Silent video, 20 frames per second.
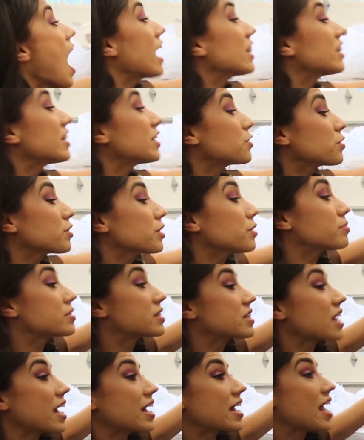I literally
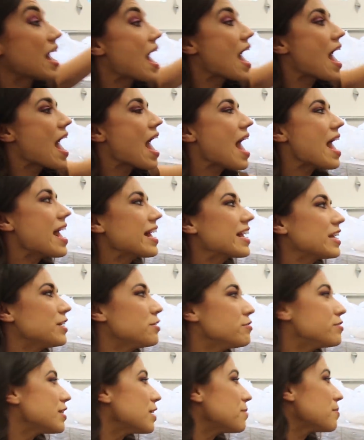was like, hey, can
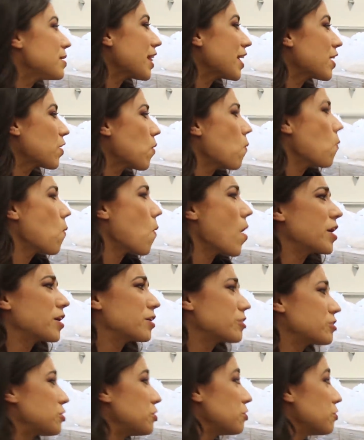you send me like one
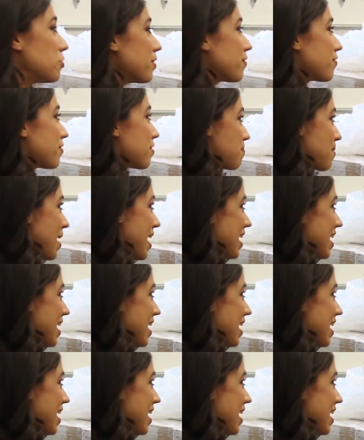or two of the